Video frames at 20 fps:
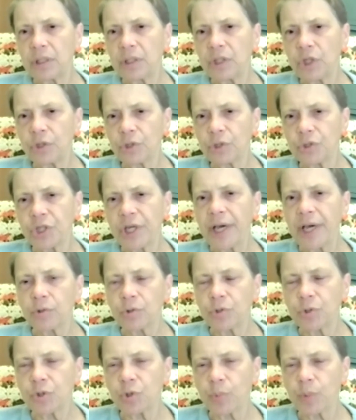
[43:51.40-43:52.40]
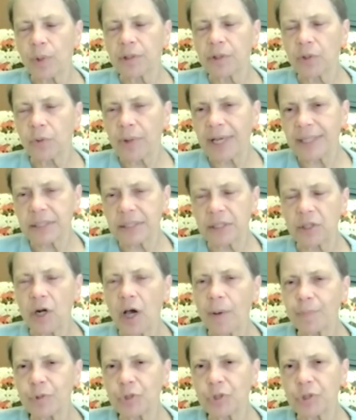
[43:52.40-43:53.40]
your child to swallow as an
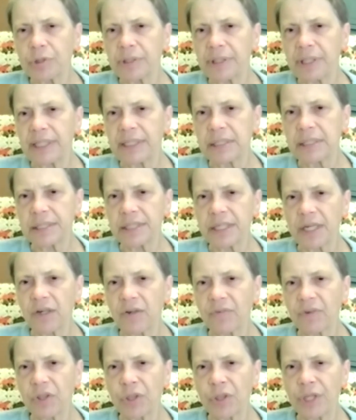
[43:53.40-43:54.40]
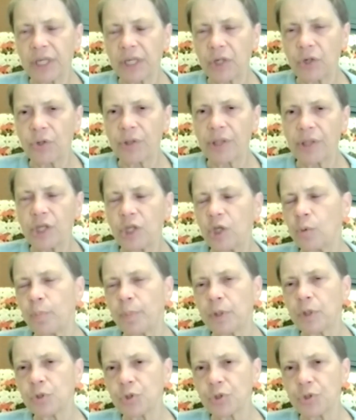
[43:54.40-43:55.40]
option instead of a thickener that you
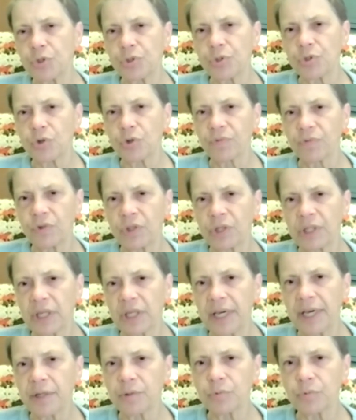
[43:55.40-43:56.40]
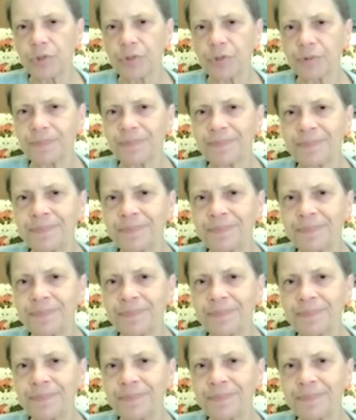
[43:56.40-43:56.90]
purchase over the counter.